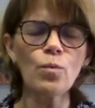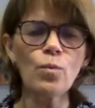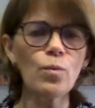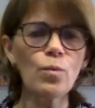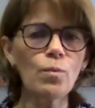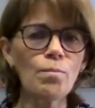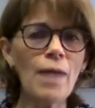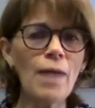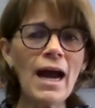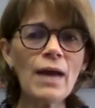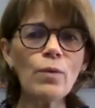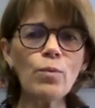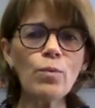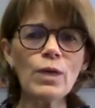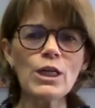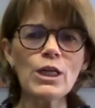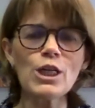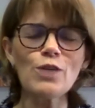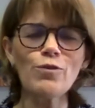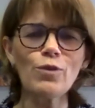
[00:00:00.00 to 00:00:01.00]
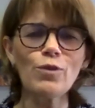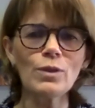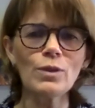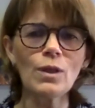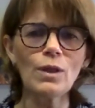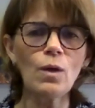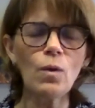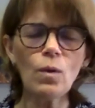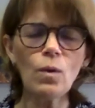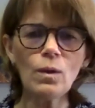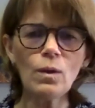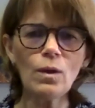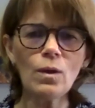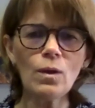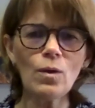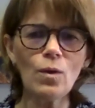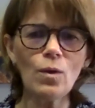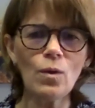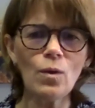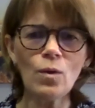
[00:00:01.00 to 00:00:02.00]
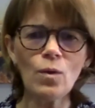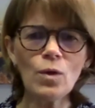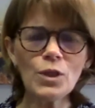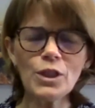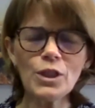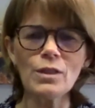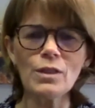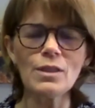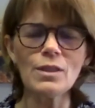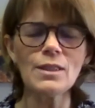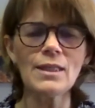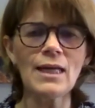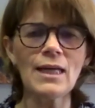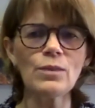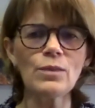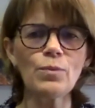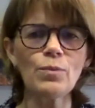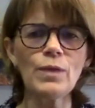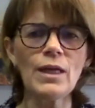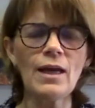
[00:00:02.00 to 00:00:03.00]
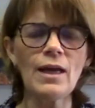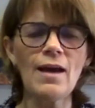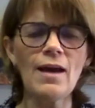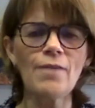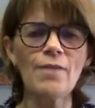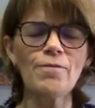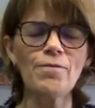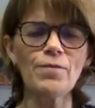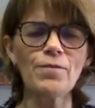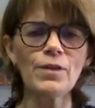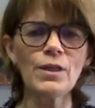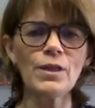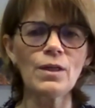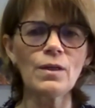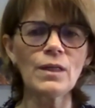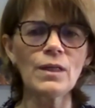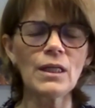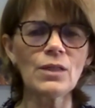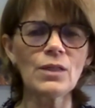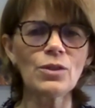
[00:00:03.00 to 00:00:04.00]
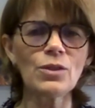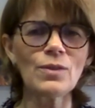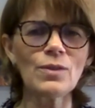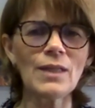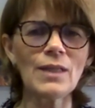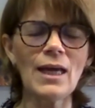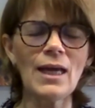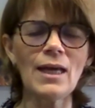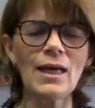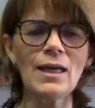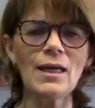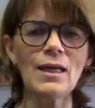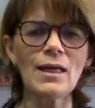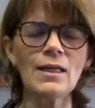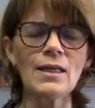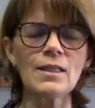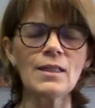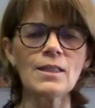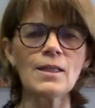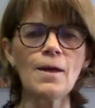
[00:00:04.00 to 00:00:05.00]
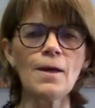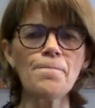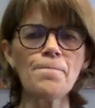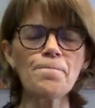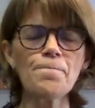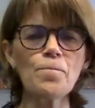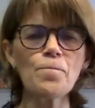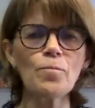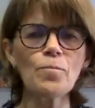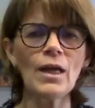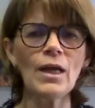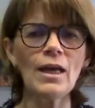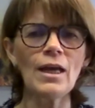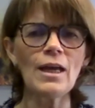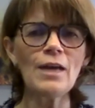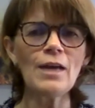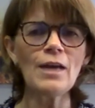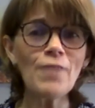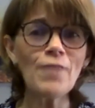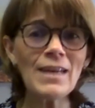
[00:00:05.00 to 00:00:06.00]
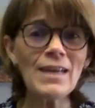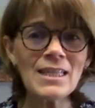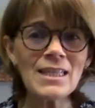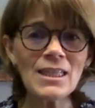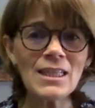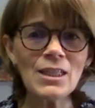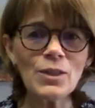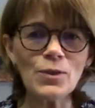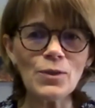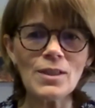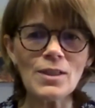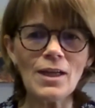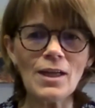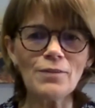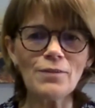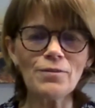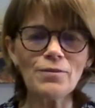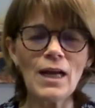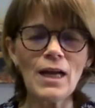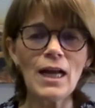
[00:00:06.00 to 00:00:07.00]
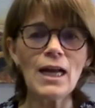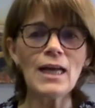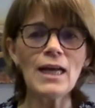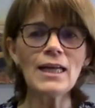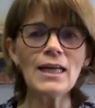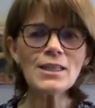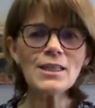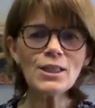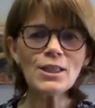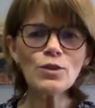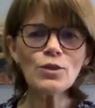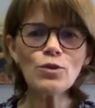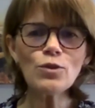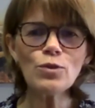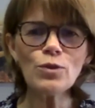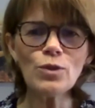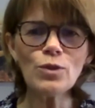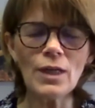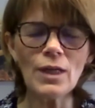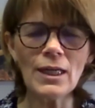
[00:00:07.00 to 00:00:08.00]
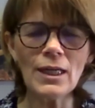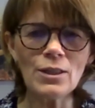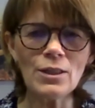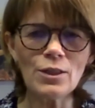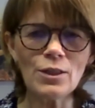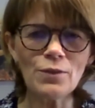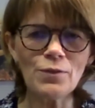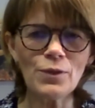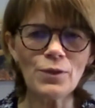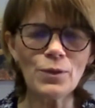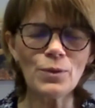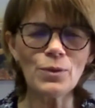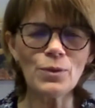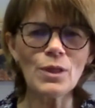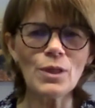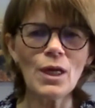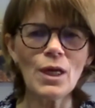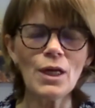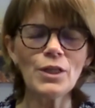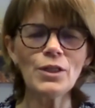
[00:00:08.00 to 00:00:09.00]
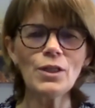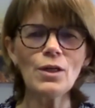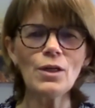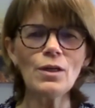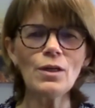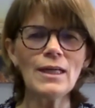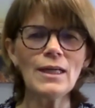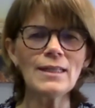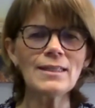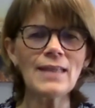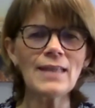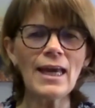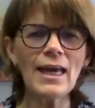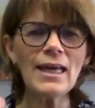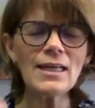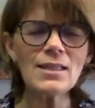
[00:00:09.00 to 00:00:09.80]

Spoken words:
my wish for the whole audience that we have, here today, is invest in yourself. Listen to the interviews, take